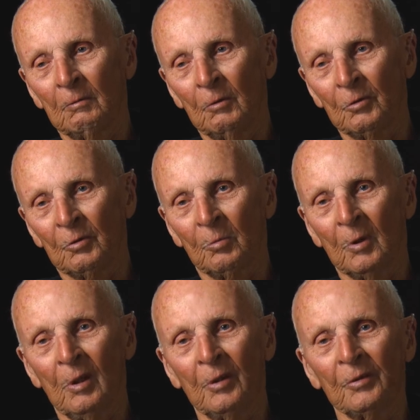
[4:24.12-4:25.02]
war
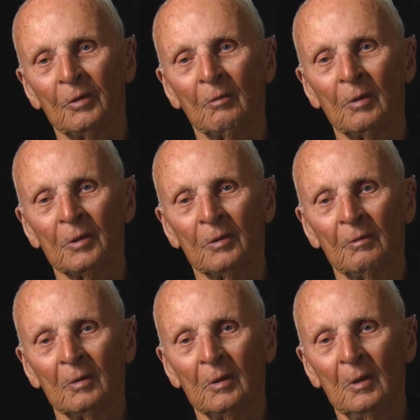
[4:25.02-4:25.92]
supplies and the rest
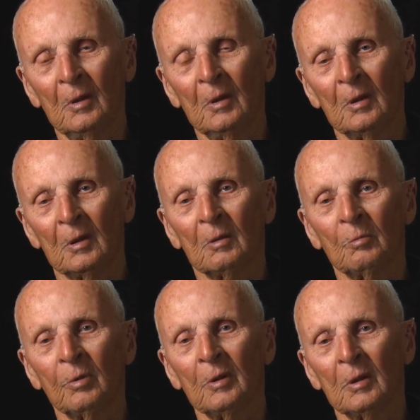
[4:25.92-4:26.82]
of it, it
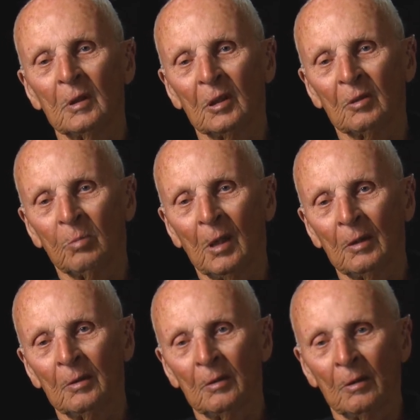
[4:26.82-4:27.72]
completely exploded.